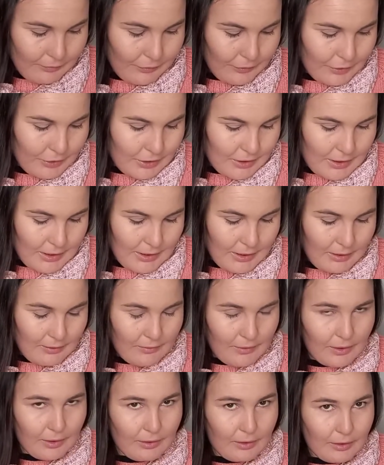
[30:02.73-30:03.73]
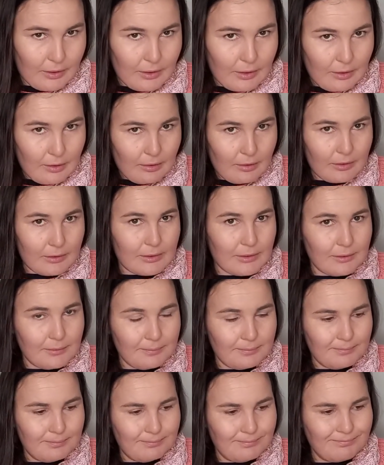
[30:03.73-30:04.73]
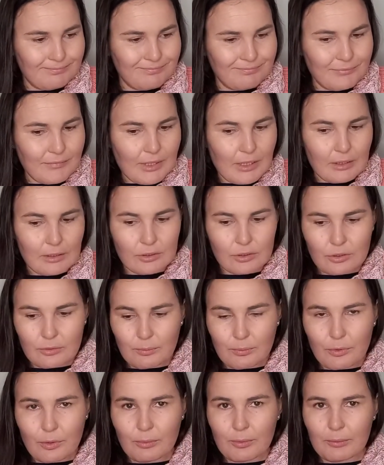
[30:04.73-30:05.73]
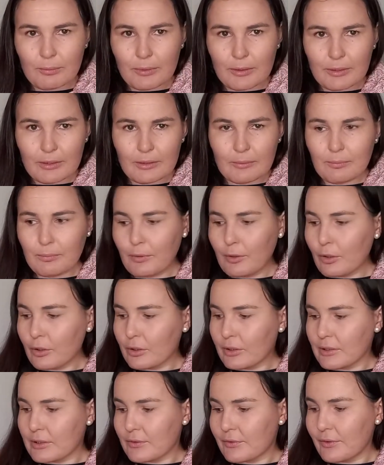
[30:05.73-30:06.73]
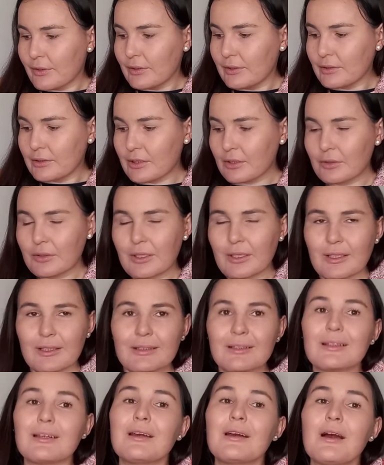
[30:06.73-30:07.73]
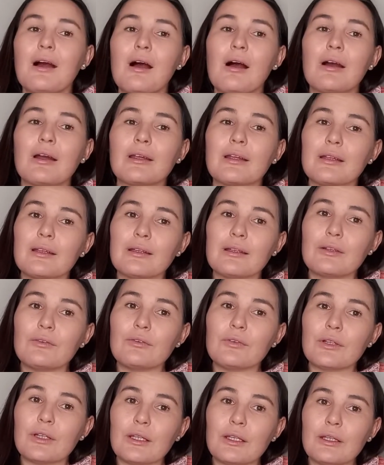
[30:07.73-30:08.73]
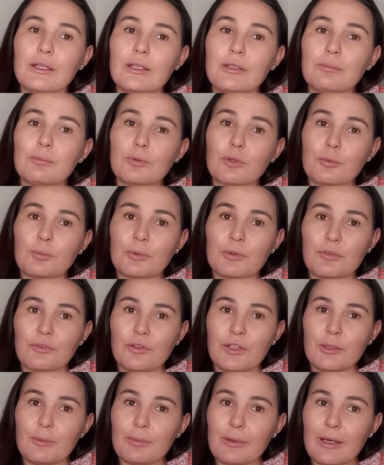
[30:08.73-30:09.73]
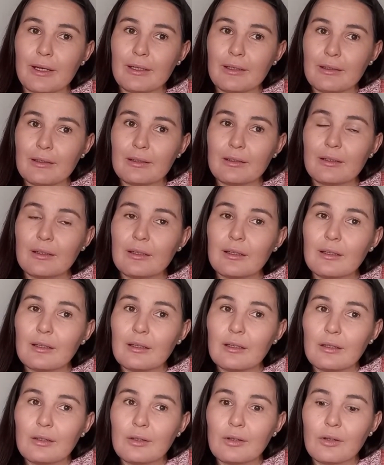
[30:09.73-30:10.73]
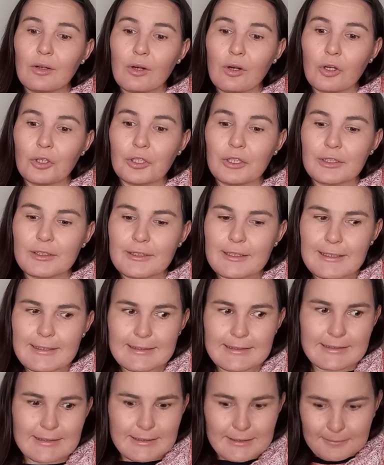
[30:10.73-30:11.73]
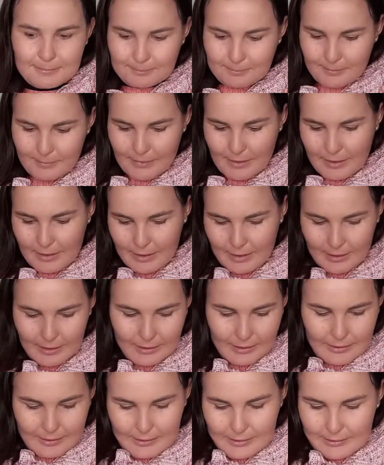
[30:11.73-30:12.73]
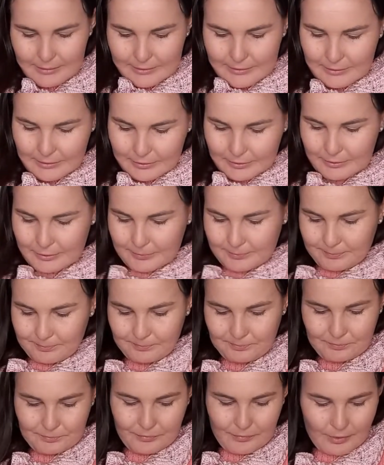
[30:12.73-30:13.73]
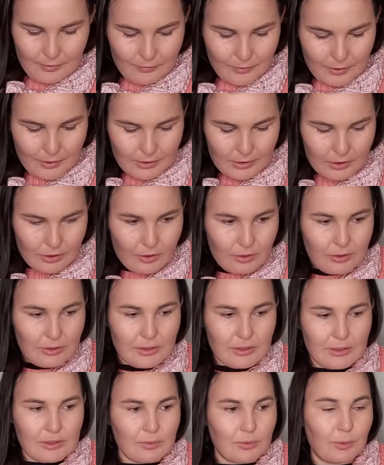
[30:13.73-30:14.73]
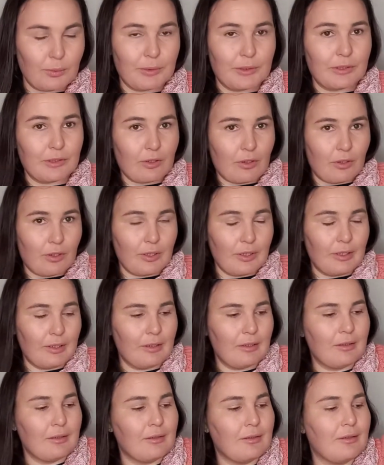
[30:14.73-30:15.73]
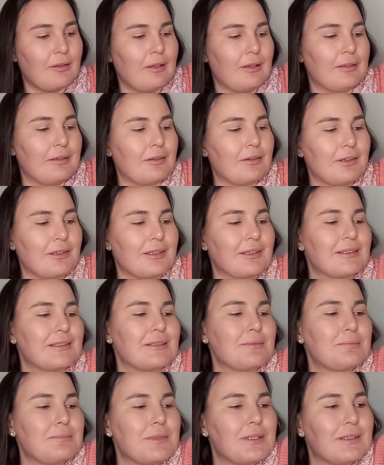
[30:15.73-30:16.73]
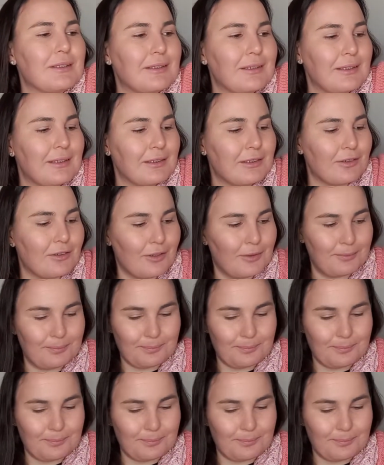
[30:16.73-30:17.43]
Thursday evening I realized I should probably block this thing so that I can give Jalene proper feedback. on her test. So fingers crossed this will be dry and I can submit in time.